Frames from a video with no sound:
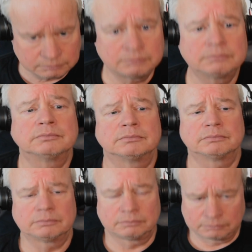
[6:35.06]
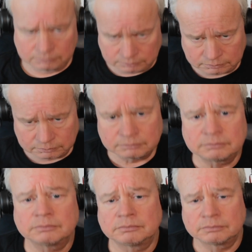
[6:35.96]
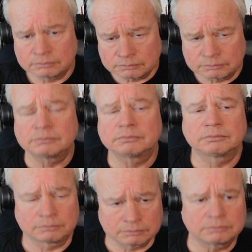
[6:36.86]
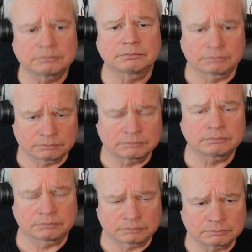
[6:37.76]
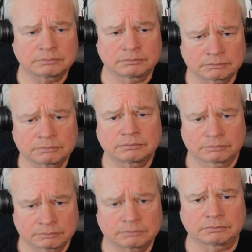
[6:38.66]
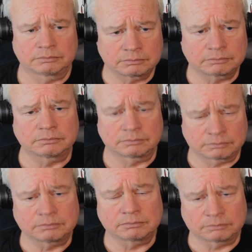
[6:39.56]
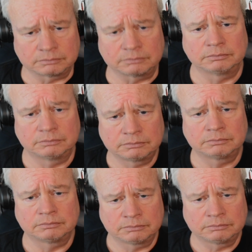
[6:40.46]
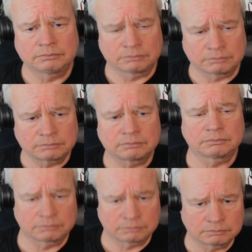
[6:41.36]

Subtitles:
(not speaking)